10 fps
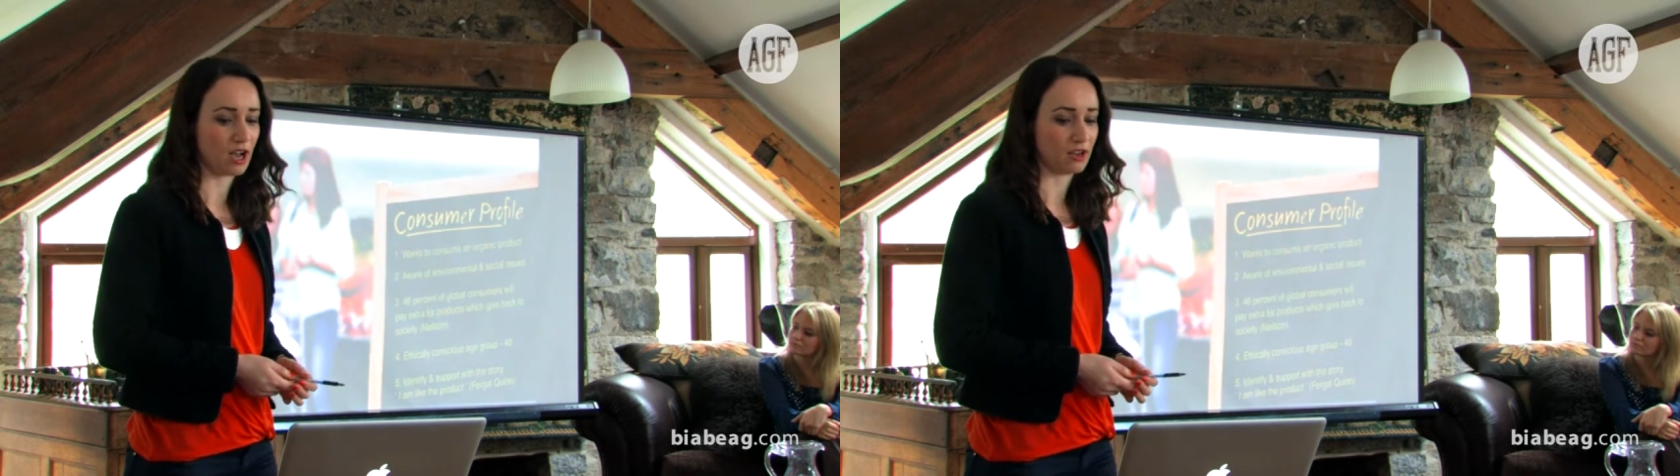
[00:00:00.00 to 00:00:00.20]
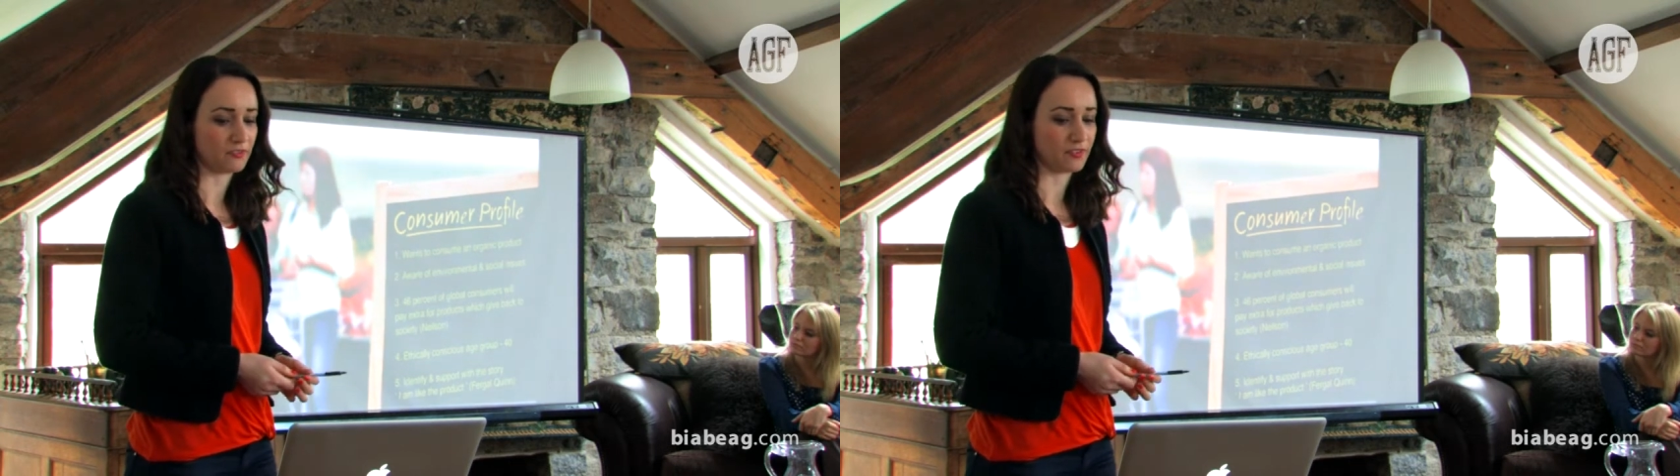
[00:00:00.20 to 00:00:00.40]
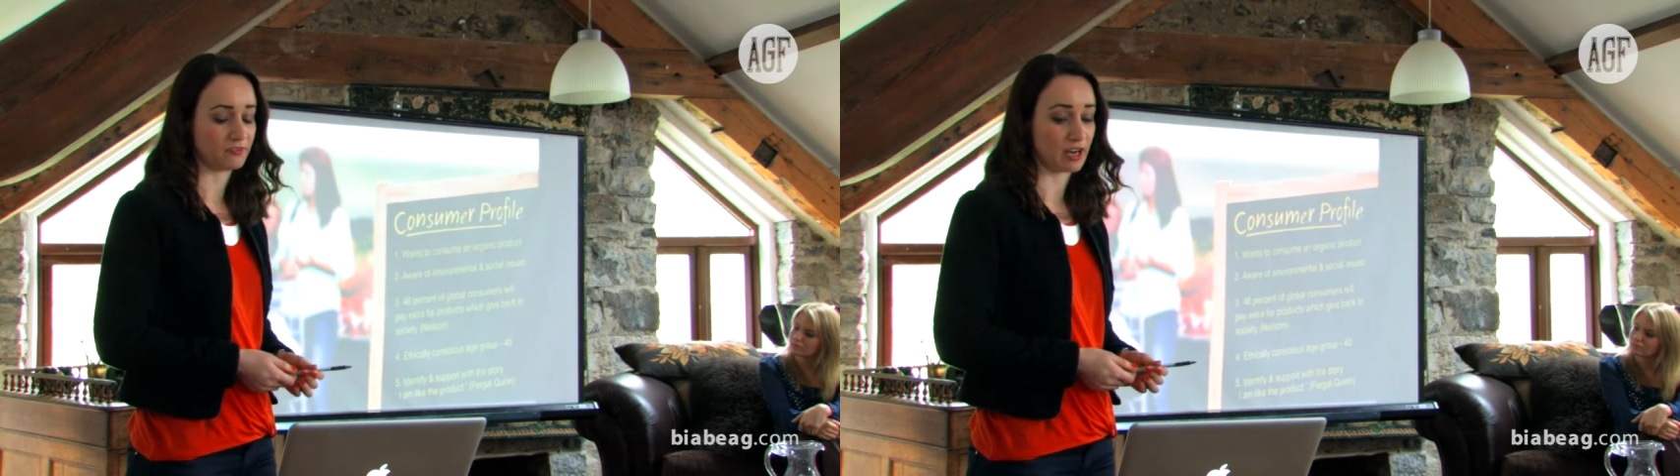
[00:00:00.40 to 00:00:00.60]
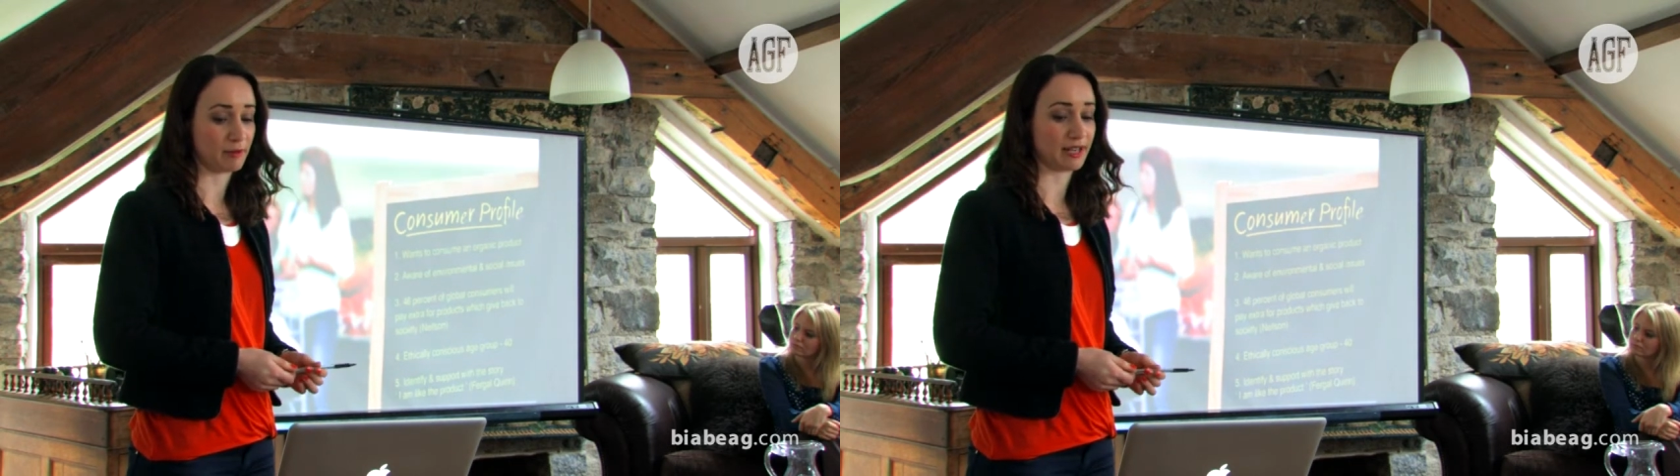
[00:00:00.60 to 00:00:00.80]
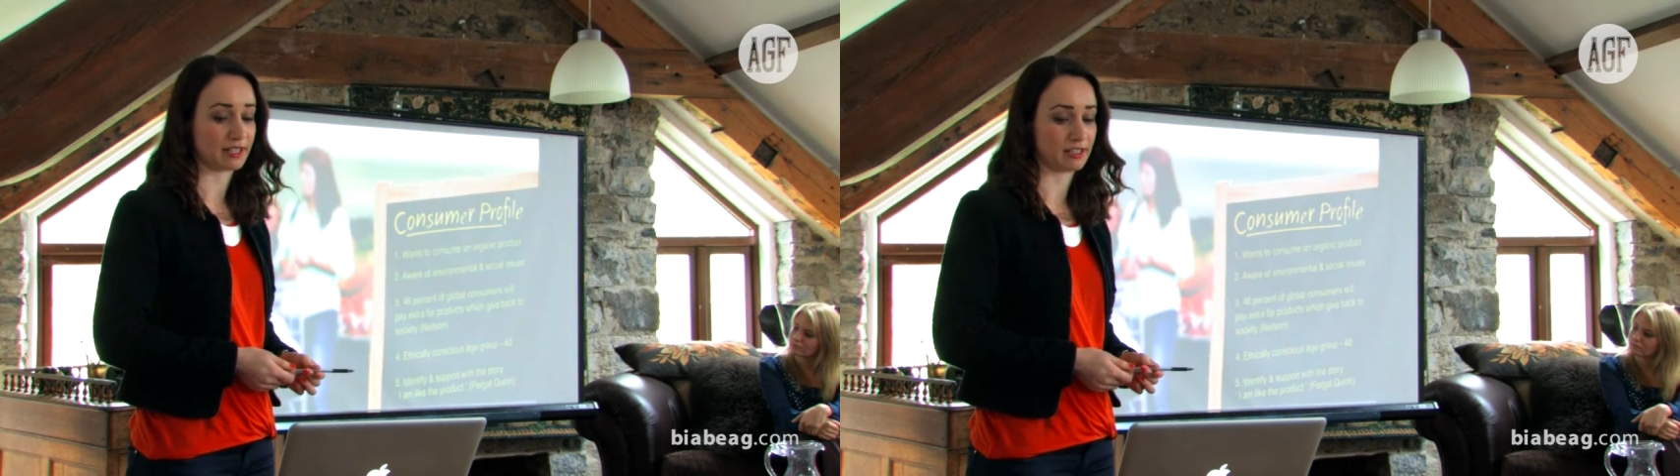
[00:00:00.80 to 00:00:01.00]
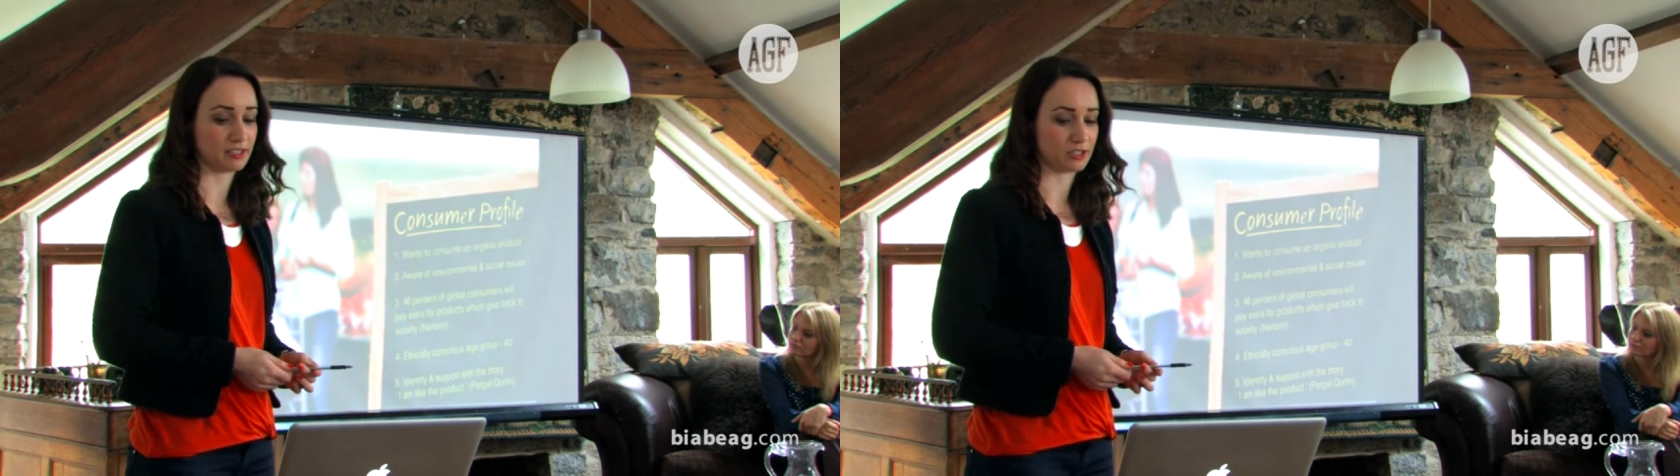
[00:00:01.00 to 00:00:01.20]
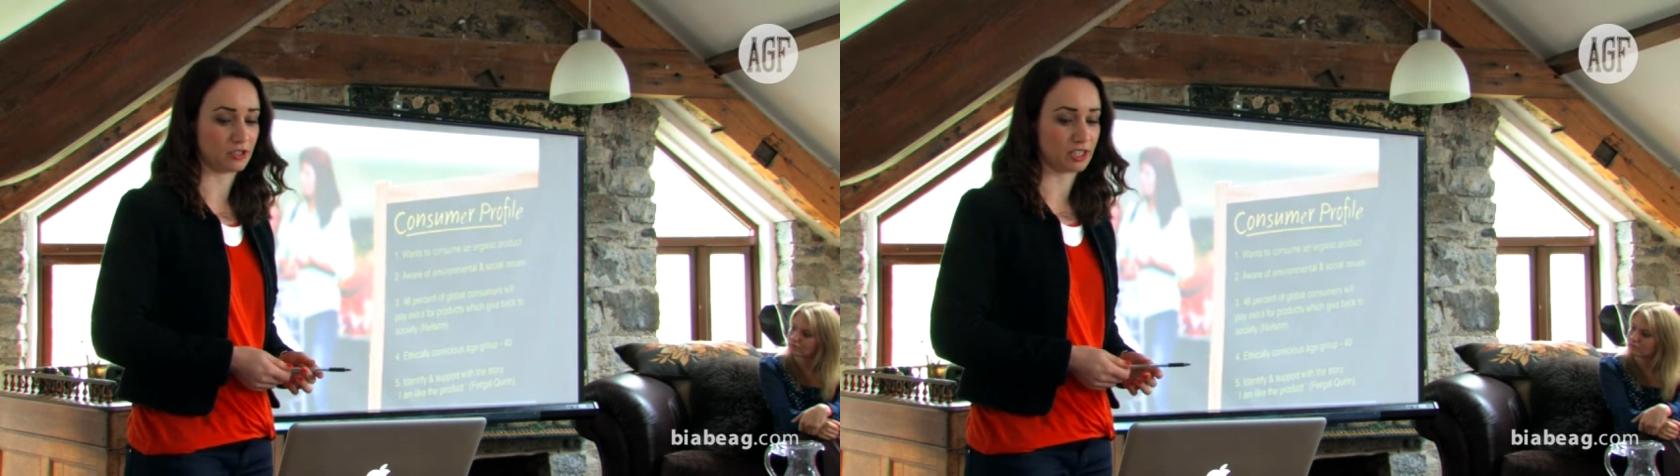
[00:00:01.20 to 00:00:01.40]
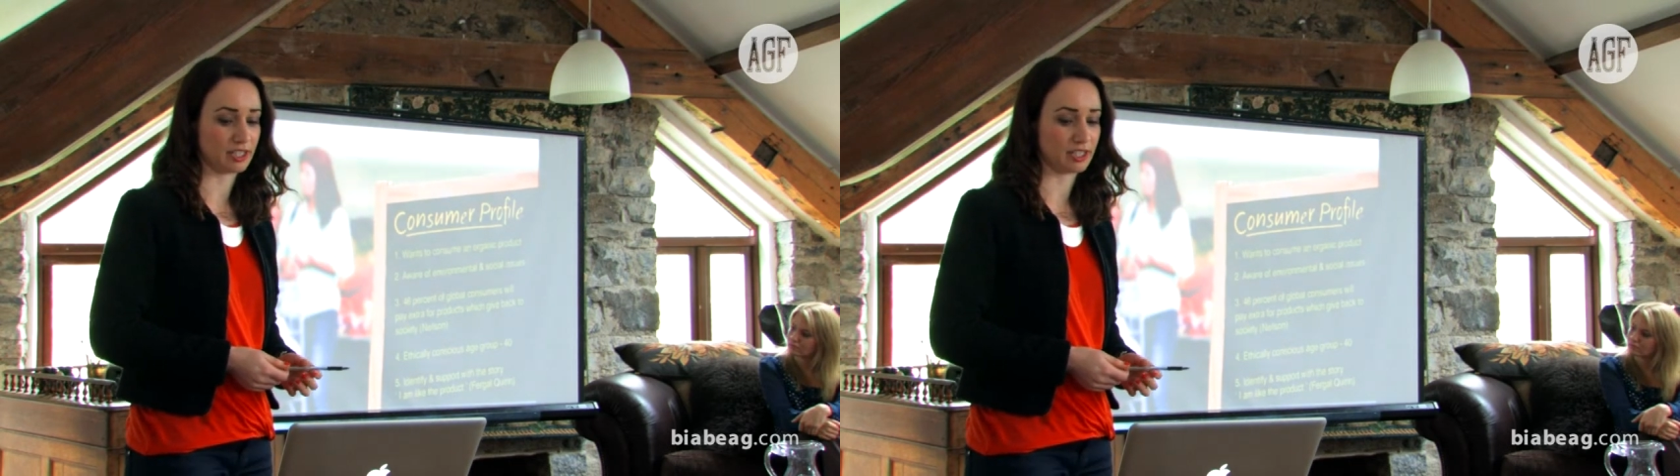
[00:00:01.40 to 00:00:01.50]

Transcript: of environmental and social